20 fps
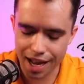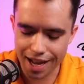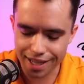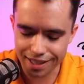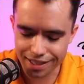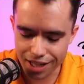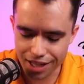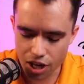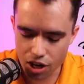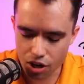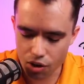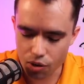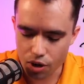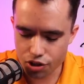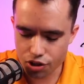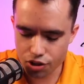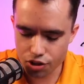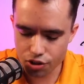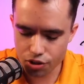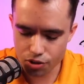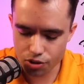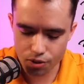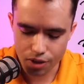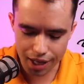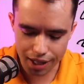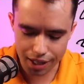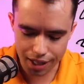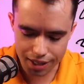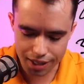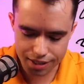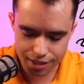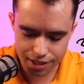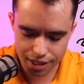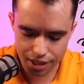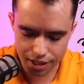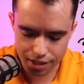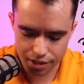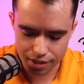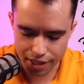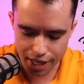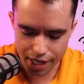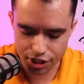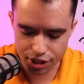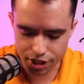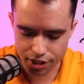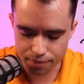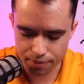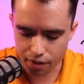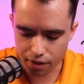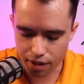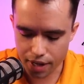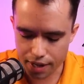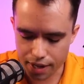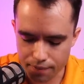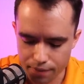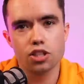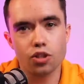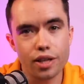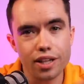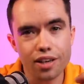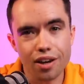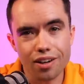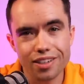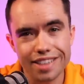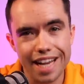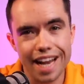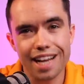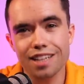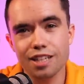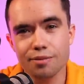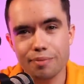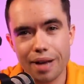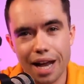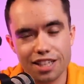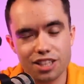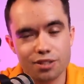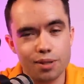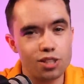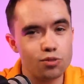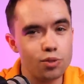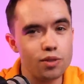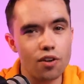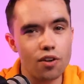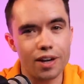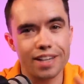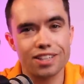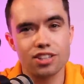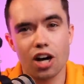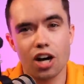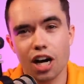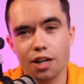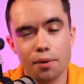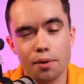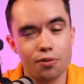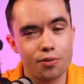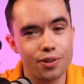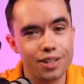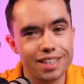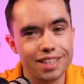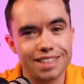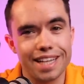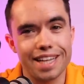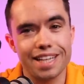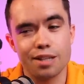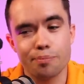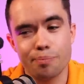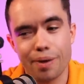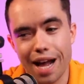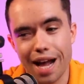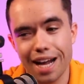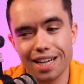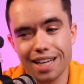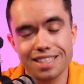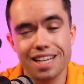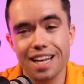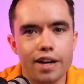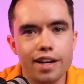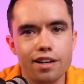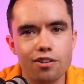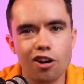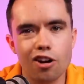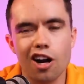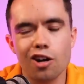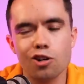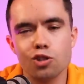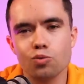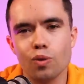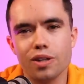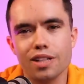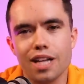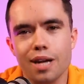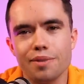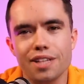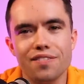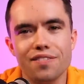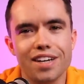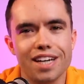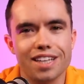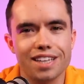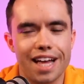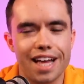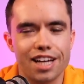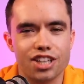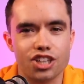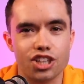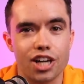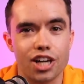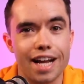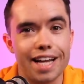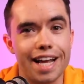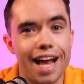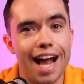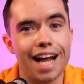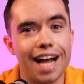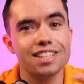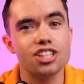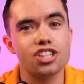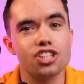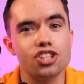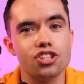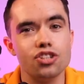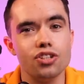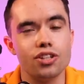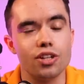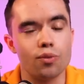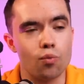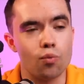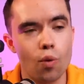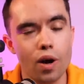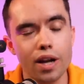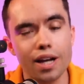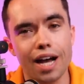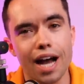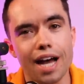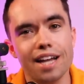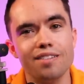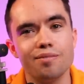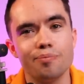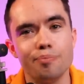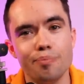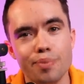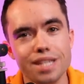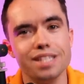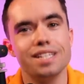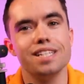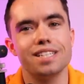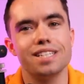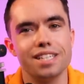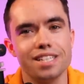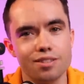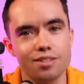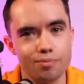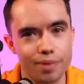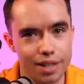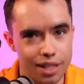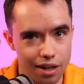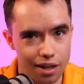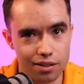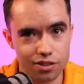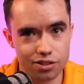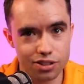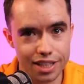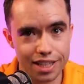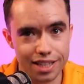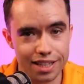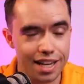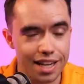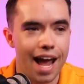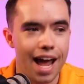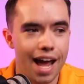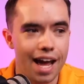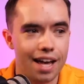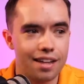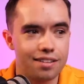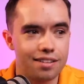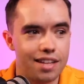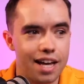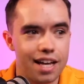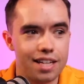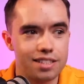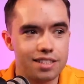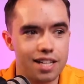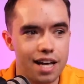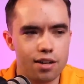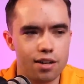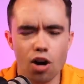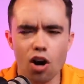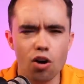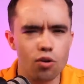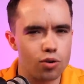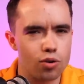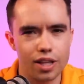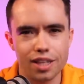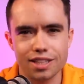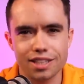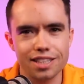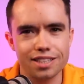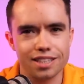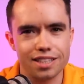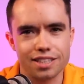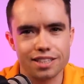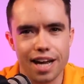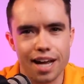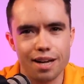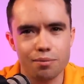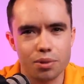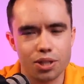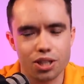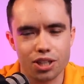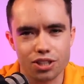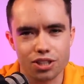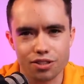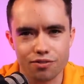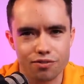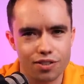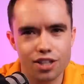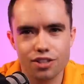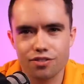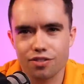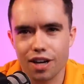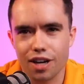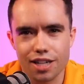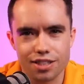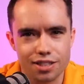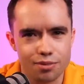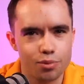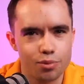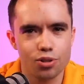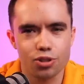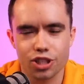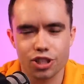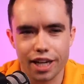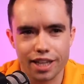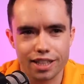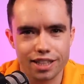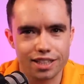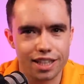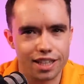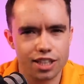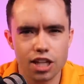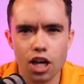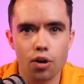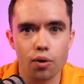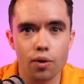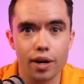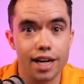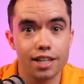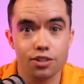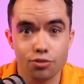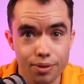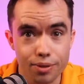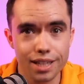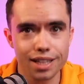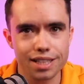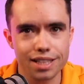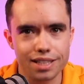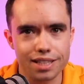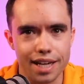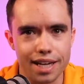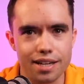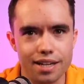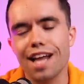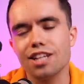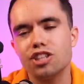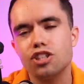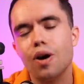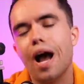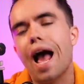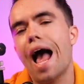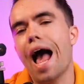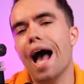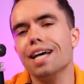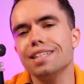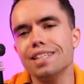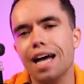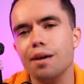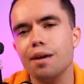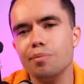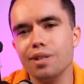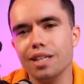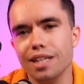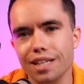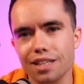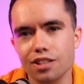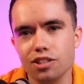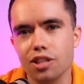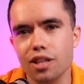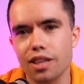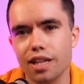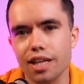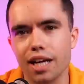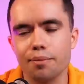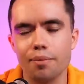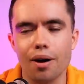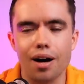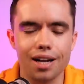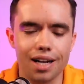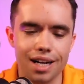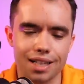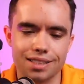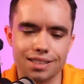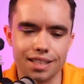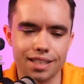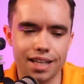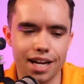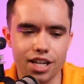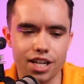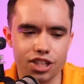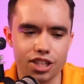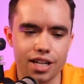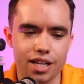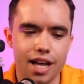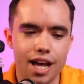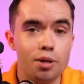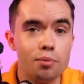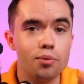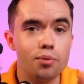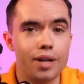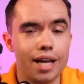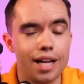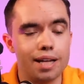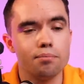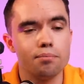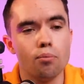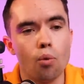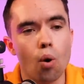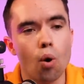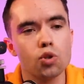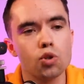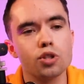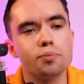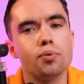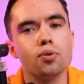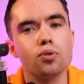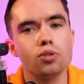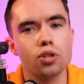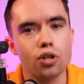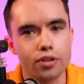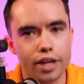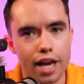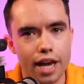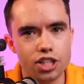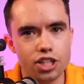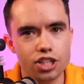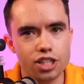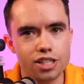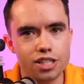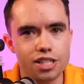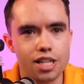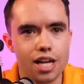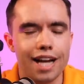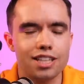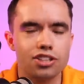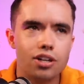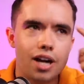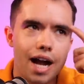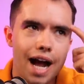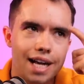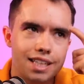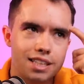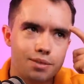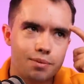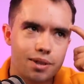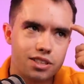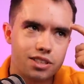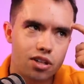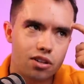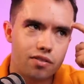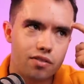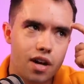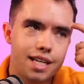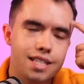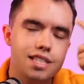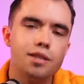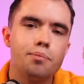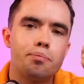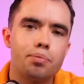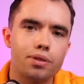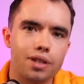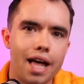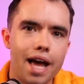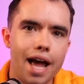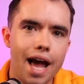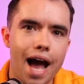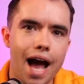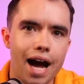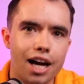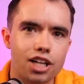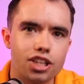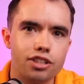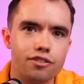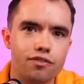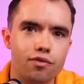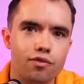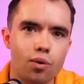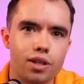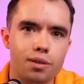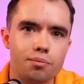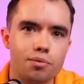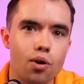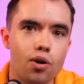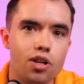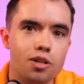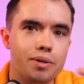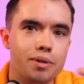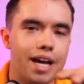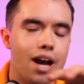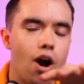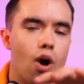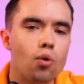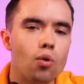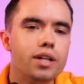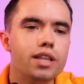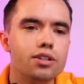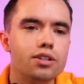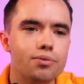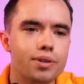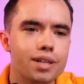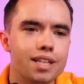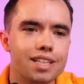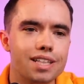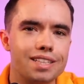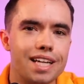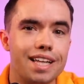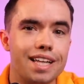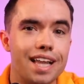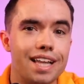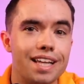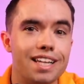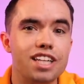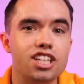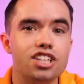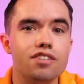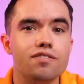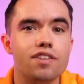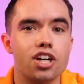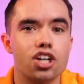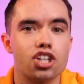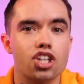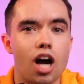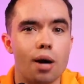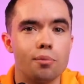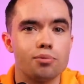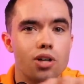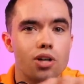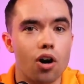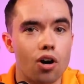that I know to Augusta Nation. All right. So, in our daily masterminds, we've already talked about real estate in the past. Ray Kroc was one time giving a lecture and he asked a student, What kind of business is McDonald's in? And they said, Oh, well, that's easy. It's hamburgers and french fries and milkshakes. And he's like, No, it's real estate. And so, as I begin to think about Augusta Nation, people getting multiple locations, I start asking myself, Is the play actually for them going to be owning the real estate that each of their shops